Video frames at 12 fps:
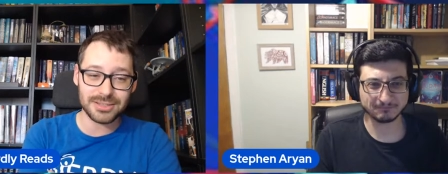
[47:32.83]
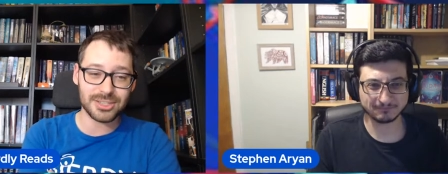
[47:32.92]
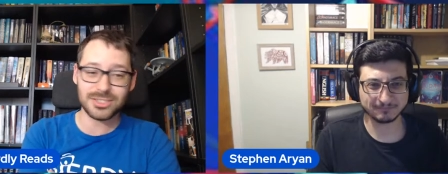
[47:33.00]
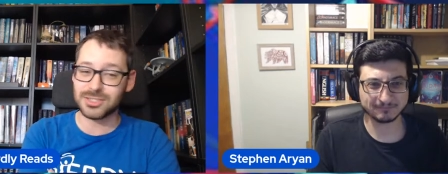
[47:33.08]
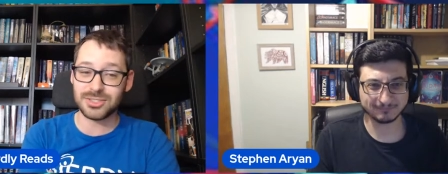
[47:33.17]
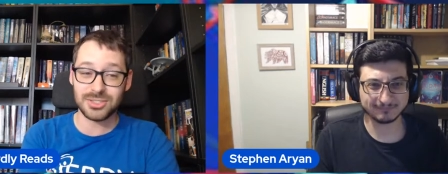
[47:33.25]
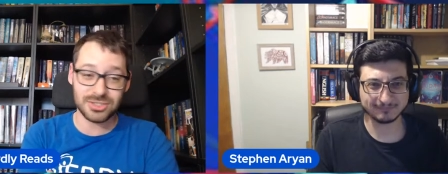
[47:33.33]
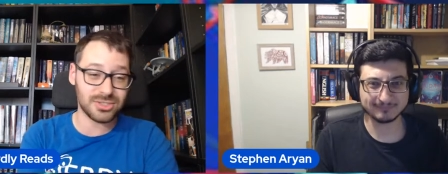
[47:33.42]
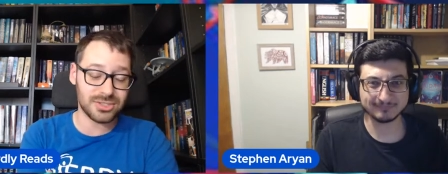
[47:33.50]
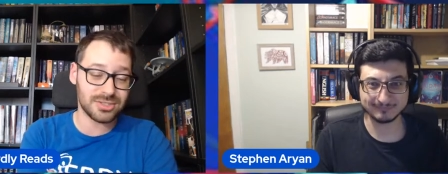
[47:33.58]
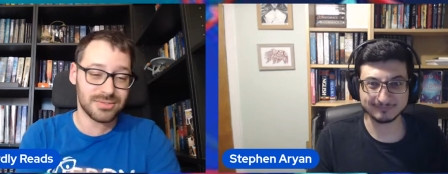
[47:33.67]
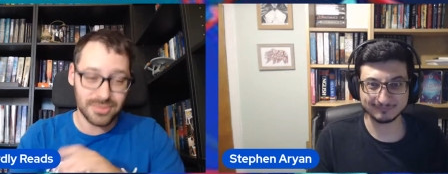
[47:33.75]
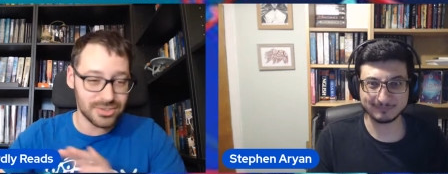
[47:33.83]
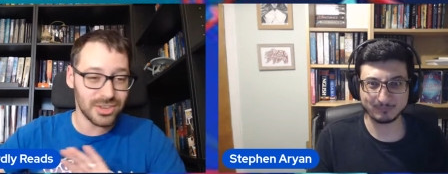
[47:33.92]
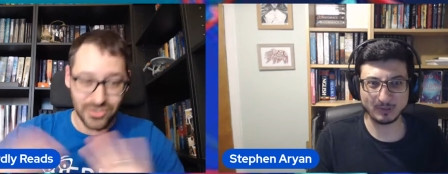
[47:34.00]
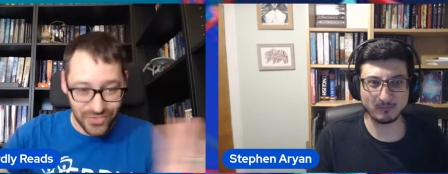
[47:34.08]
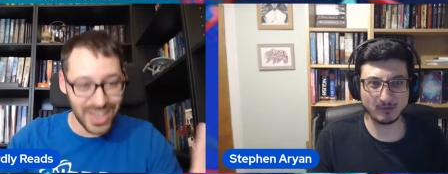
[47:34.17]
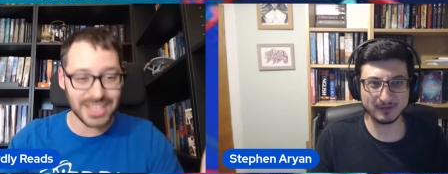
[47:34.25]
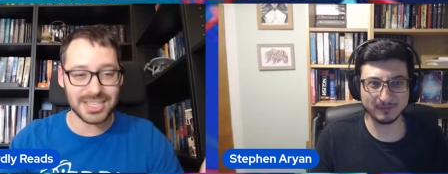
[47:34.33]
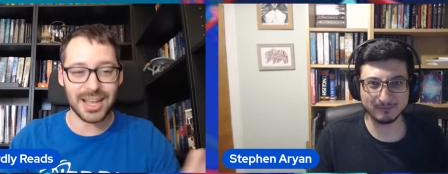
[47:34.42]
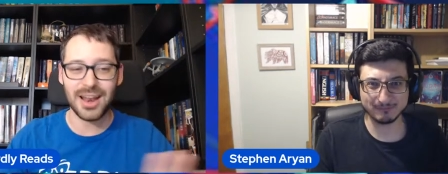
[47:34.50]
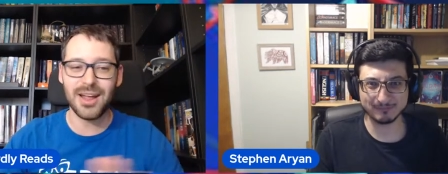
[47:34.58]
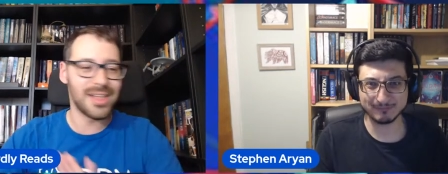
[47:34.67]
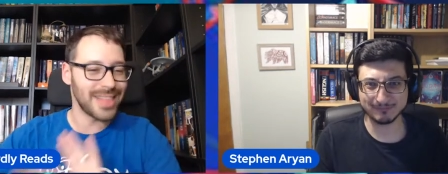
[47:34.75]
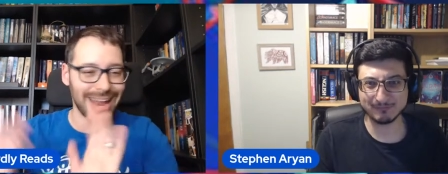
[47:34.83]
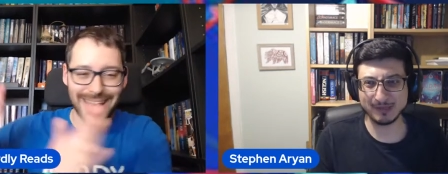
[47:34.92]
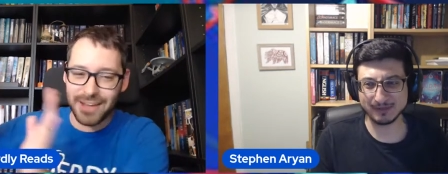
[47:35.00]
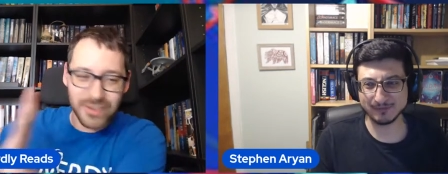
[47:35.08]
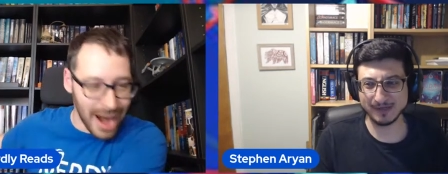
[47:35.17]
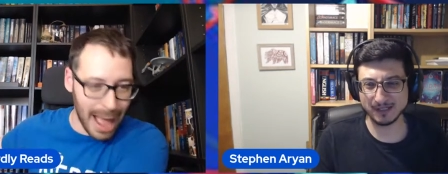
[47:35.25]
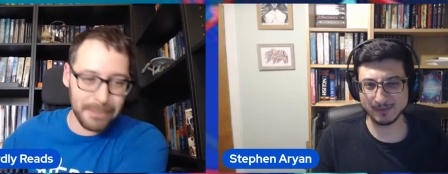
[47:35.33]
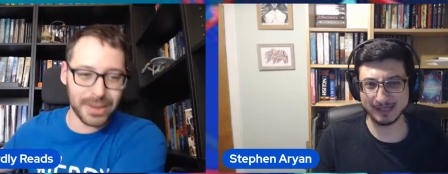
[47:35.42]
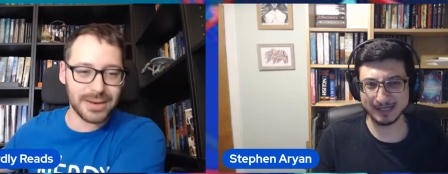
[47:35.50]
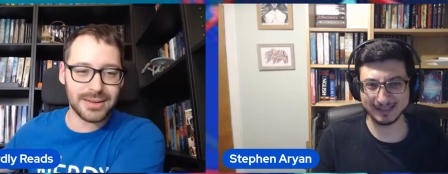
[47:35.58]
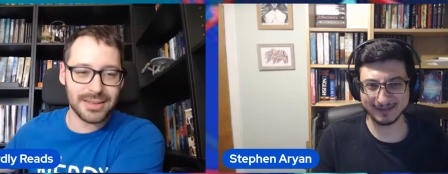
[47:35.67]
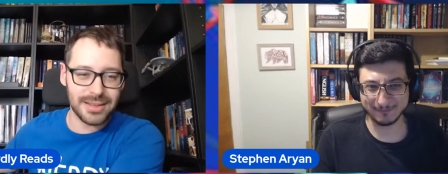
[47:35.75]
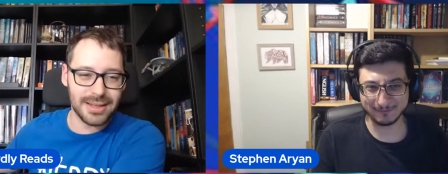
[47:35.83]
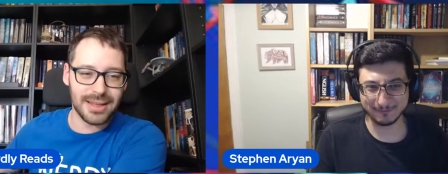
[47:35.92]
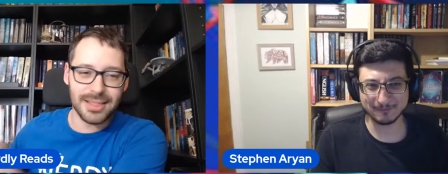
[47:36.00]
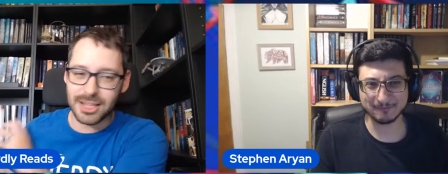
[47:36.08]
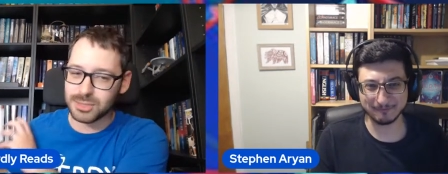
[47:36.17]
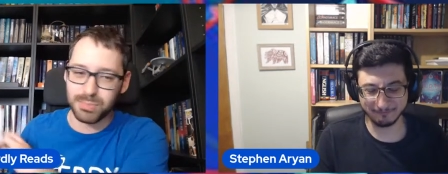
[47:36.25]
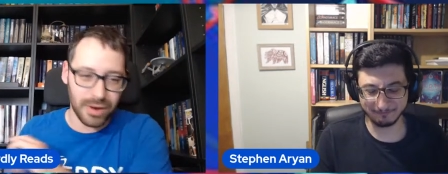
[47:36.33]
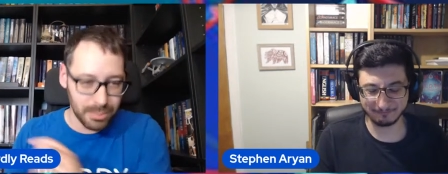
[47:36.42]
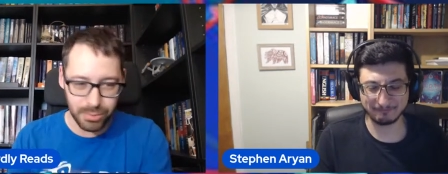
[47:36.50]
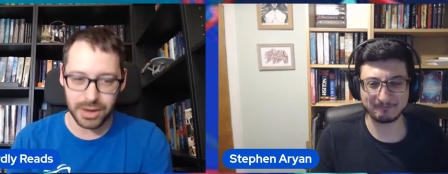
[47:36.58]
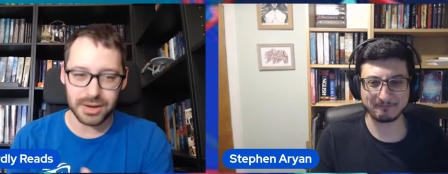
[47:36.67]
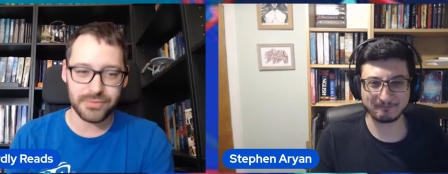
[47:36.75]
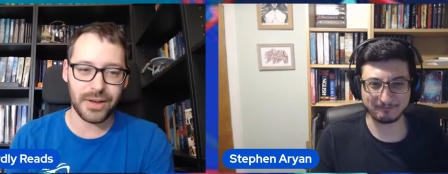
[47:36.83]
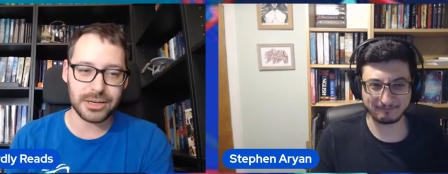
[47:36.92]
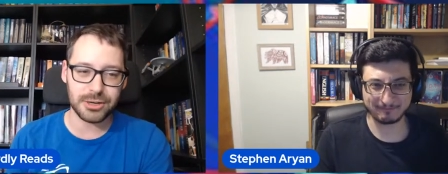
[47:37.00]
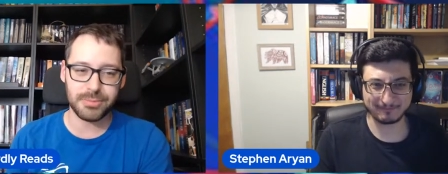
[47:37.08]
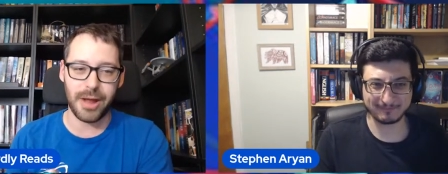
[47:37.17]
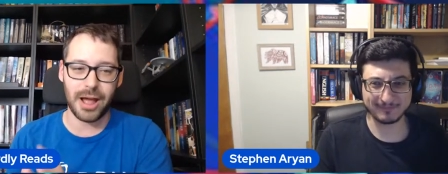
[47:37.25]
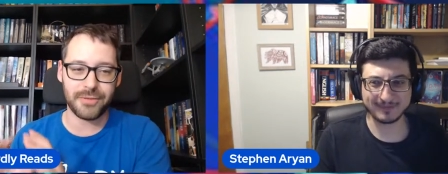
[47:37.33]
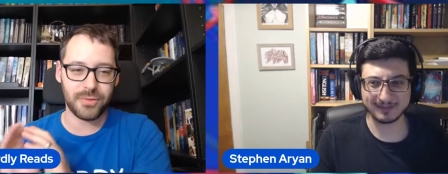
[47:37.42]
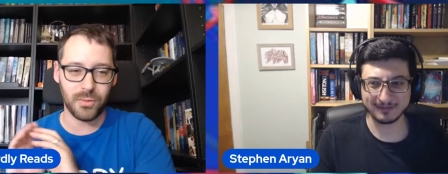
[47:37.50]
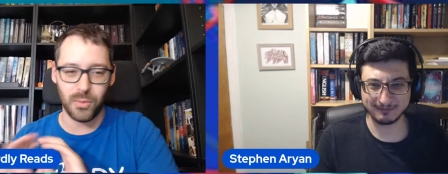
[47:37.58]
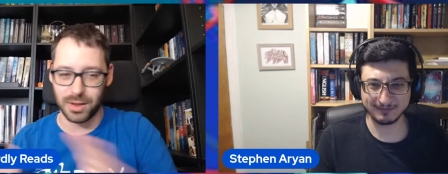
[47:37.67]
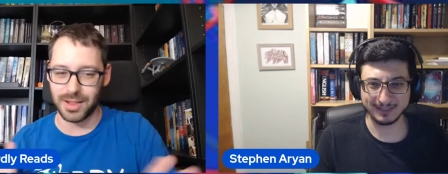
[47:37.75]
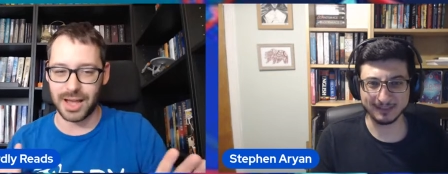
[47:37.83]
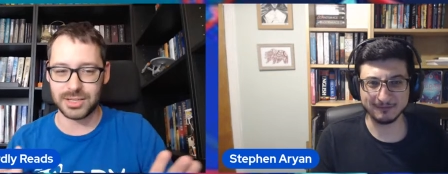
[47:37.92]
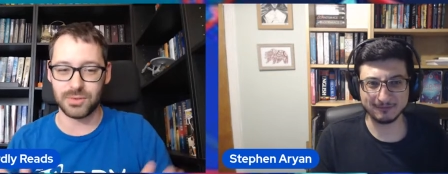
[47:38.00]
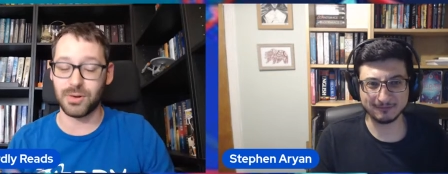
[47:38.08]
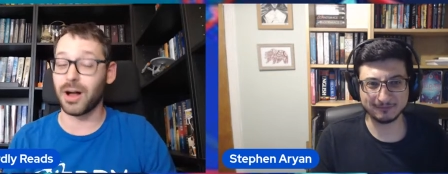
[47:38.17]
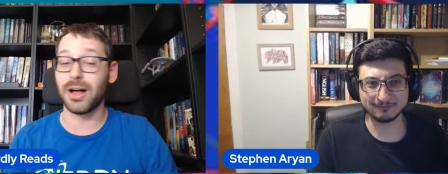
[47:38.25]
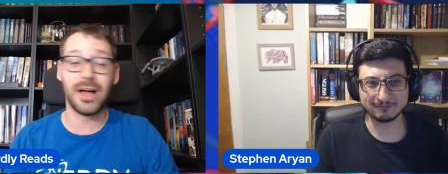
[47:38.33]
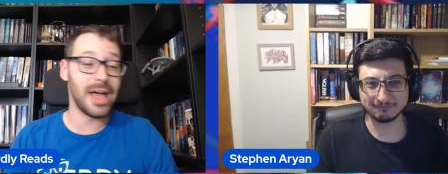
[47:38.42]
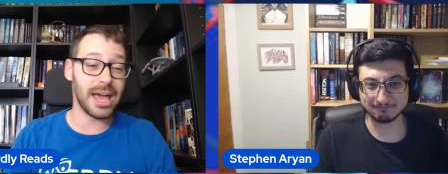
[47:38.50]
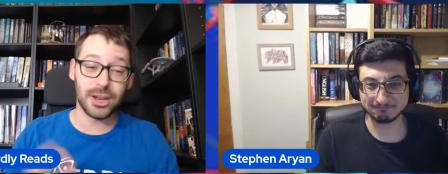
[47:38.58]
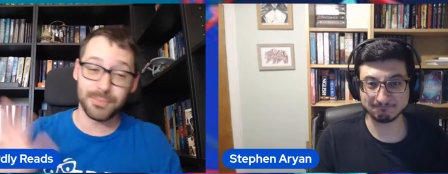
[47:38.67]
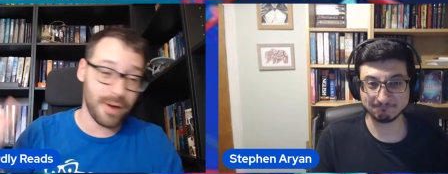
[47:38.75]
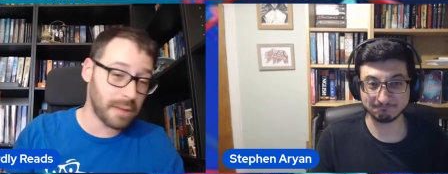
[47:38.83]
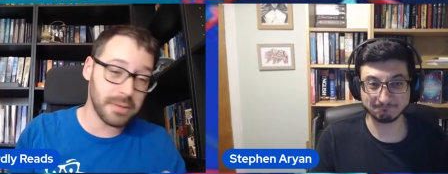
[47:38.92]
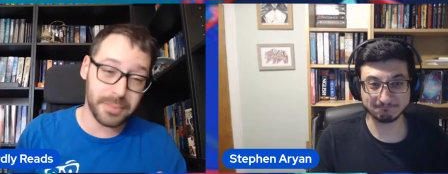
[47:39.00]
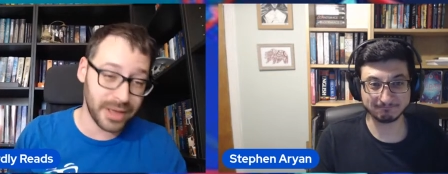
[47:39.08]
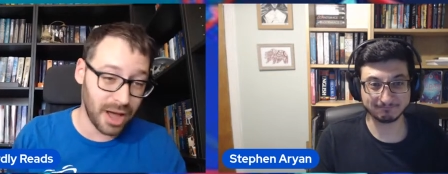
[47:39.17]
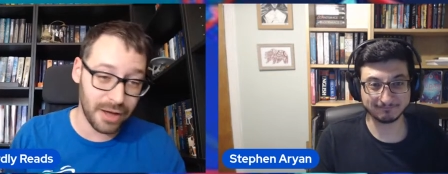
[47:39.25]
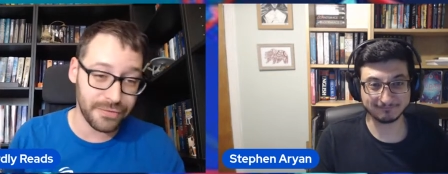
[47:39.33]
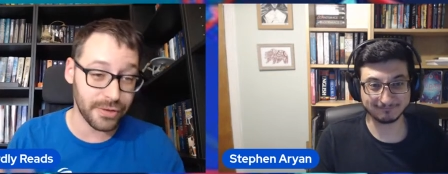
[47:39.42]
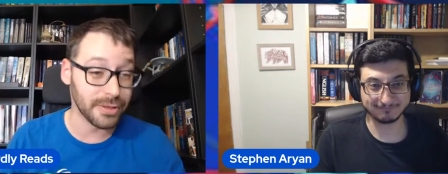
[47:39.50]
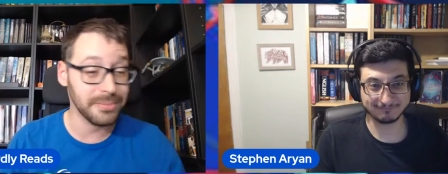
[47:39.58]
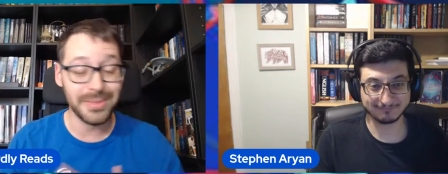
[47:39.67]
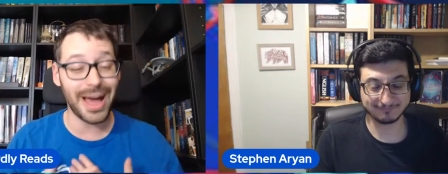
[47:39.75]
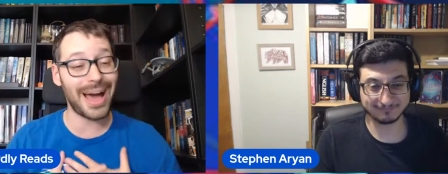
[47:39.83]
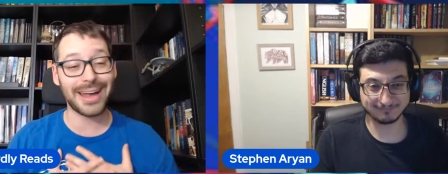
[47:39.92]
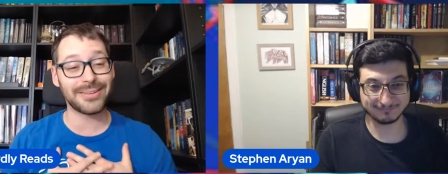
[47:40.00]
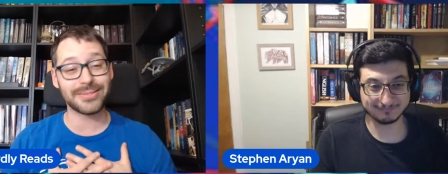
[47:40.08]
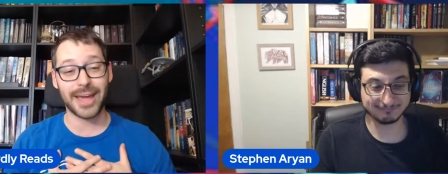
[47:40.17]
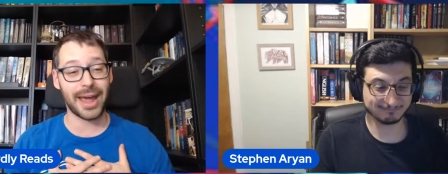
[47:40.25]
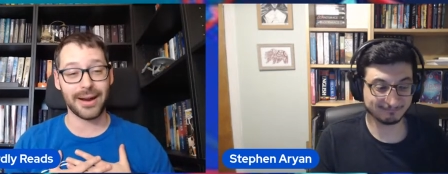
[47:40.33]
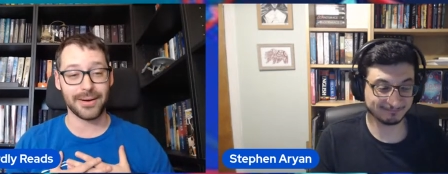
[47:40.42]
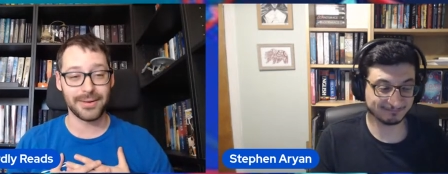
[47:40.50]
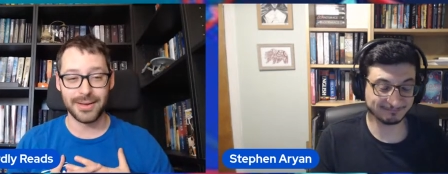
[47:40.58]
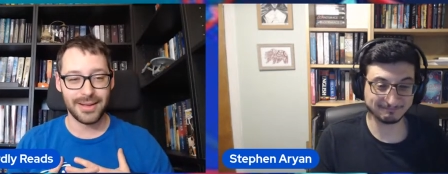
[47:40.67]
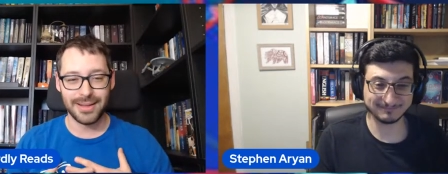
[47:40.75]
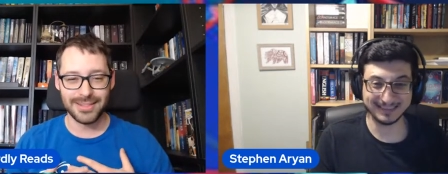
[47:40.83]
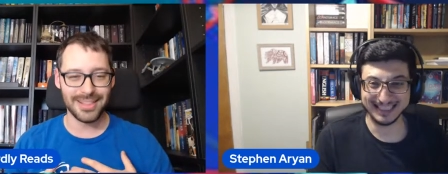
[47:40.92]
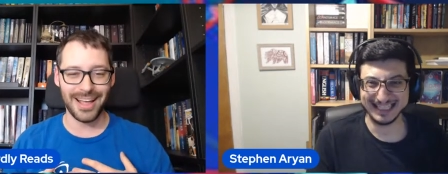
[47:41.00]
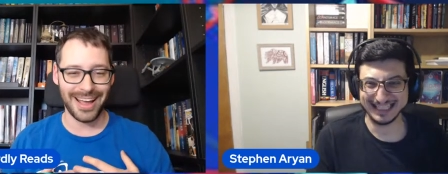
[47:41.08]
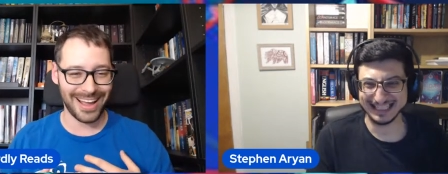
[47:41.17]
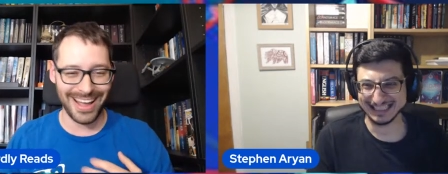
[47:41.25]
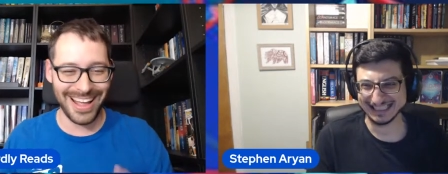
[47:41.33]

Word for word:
Speaker 1: just, just bring fix it. That never happened. Back. Mm-hmm. Let's bring Brendan Fraser back for one yeah. last hurrah. It'll probably be awful. I don't care. Like